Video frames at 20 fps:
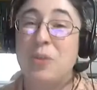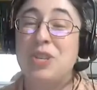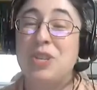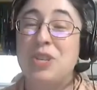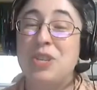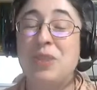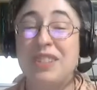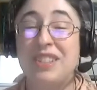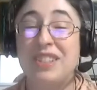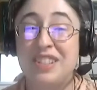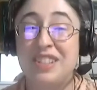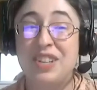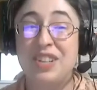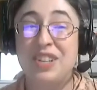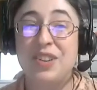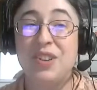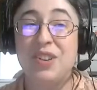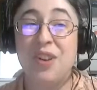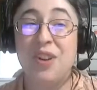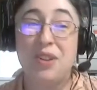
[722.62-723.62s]
you
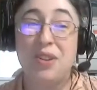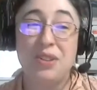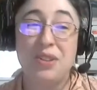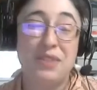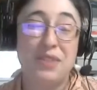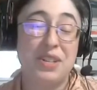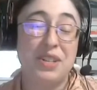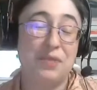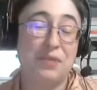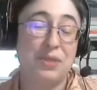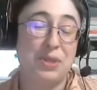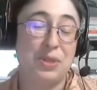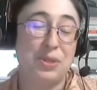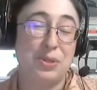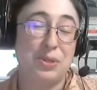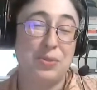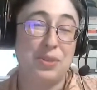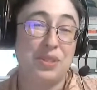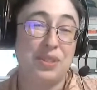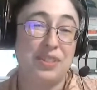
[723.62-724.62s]
consider all of the different
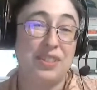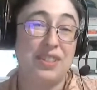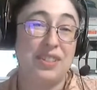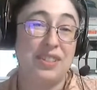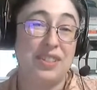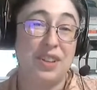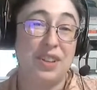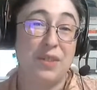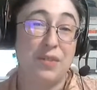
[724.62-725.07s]
stores that sell